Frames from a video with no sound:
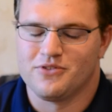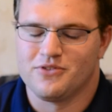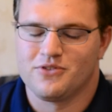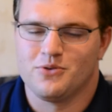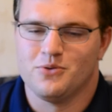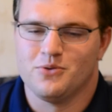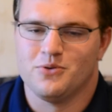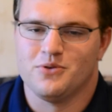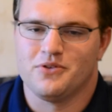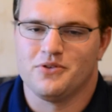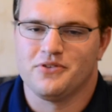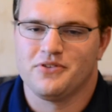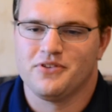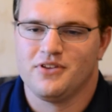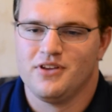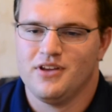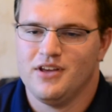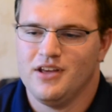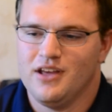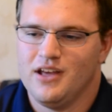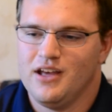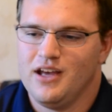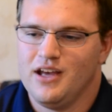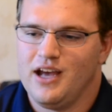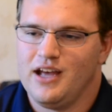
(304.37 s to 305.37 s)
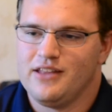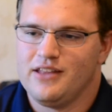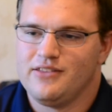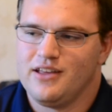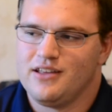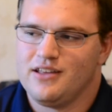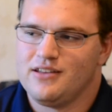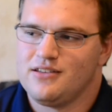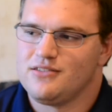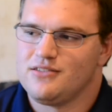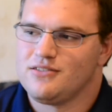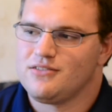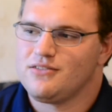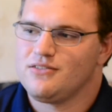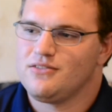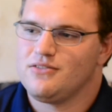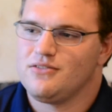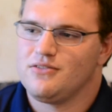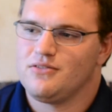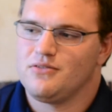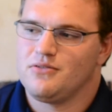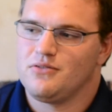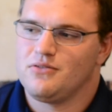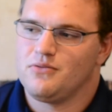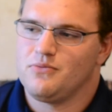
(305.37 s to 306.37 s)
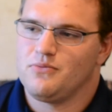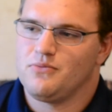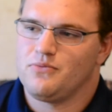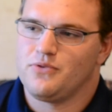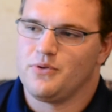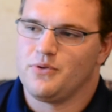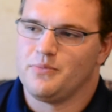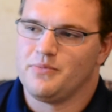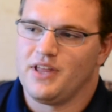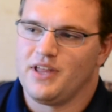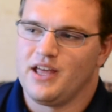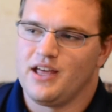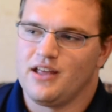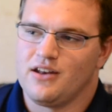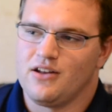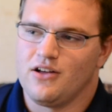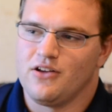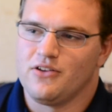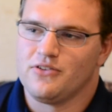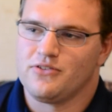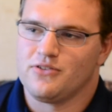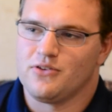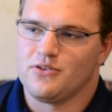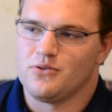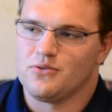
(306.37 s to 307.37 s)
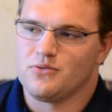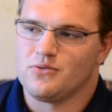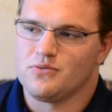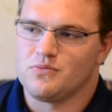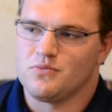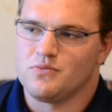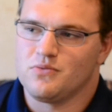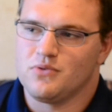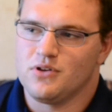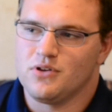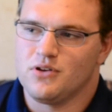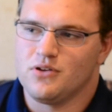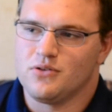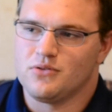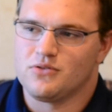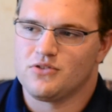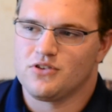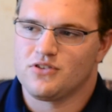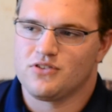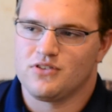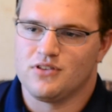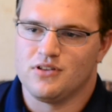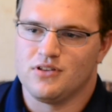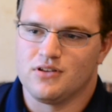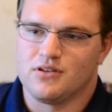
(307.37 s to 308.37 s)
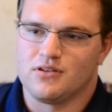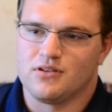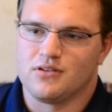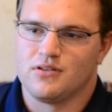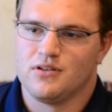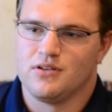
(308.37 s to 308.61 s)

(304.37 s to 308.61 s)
schools. And then from that also, you know, just the